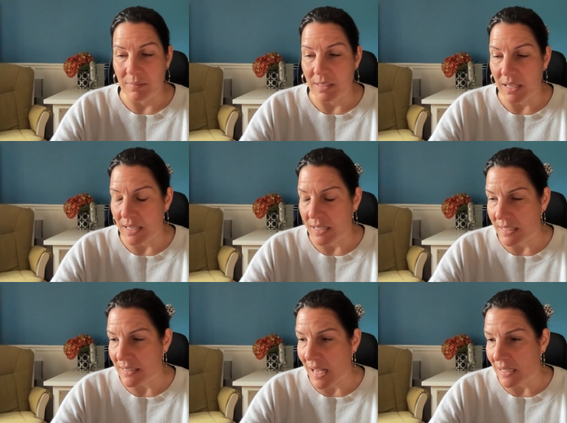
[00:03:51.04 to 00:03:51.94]

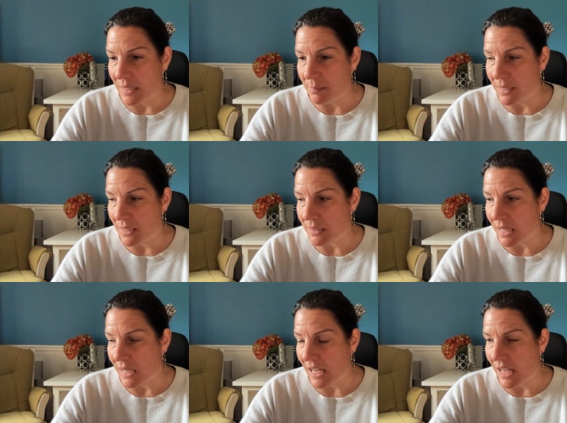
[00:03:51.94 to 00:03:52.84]
Exactly. Because
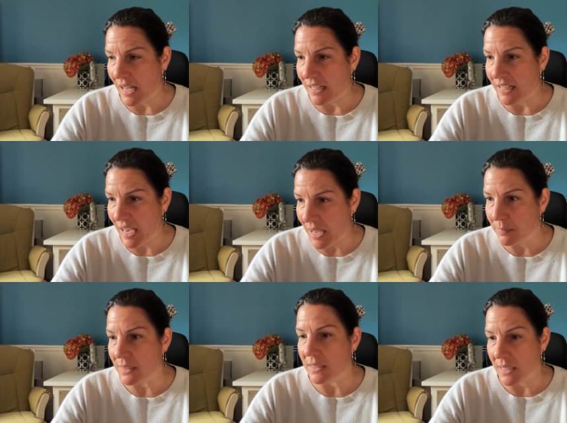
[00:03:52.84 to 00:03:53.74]
I kept
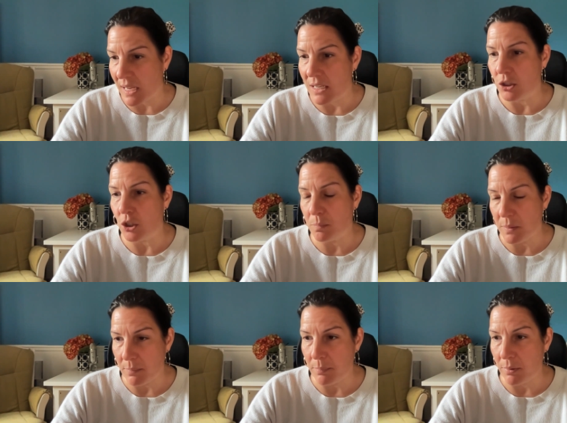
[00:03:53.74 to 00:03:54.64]
saying to
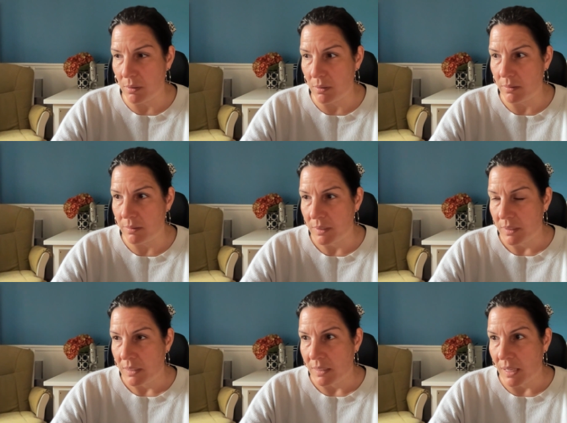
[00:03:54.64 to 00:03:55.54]
people,
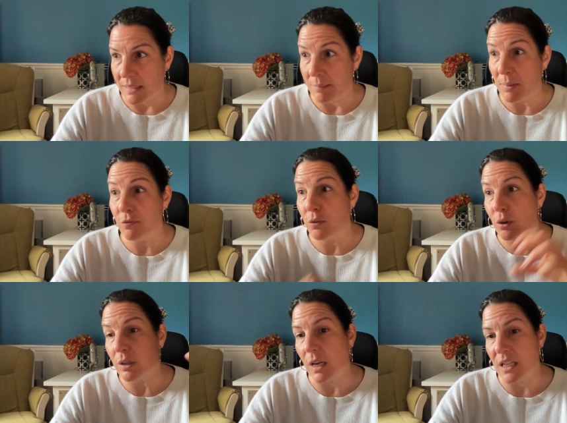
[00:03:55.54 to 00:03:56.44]
and
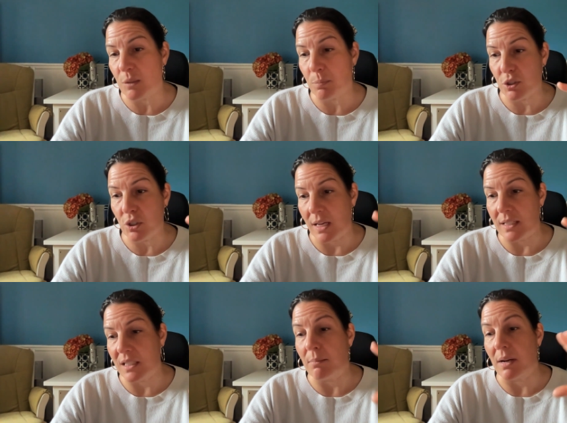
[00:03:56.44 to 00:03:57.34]
before
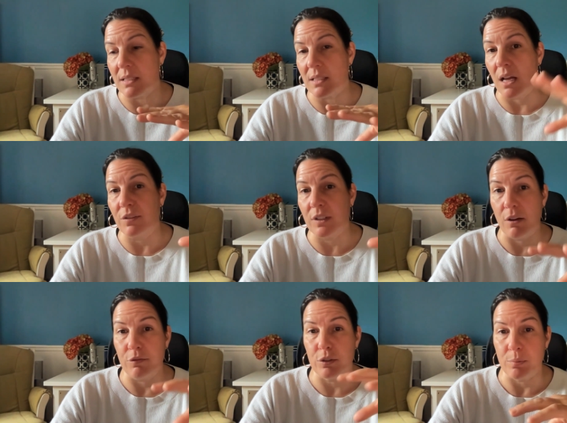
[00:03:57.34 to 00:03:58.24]
specializing myself in
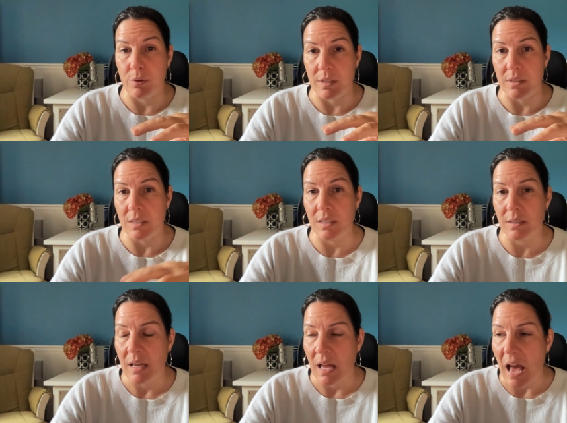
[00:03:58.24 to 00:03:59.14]
offering pricing,
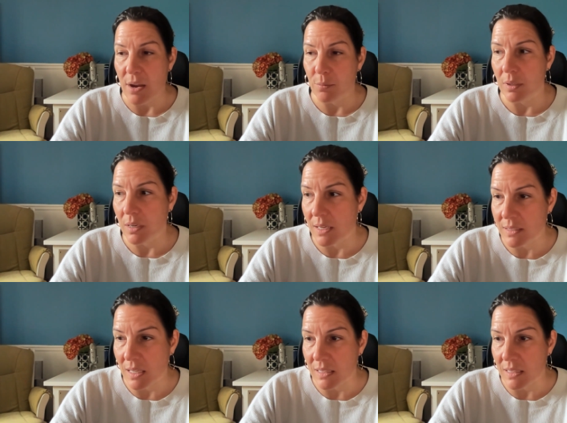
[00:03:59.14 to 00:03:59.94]
I realized that